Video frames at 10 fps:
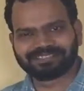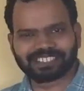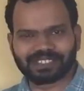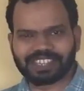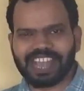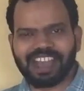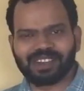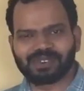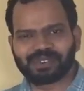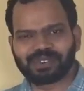So
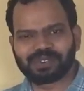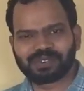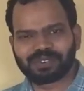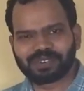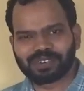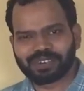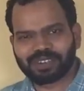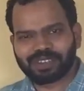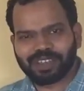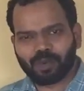now
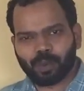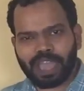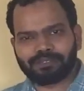we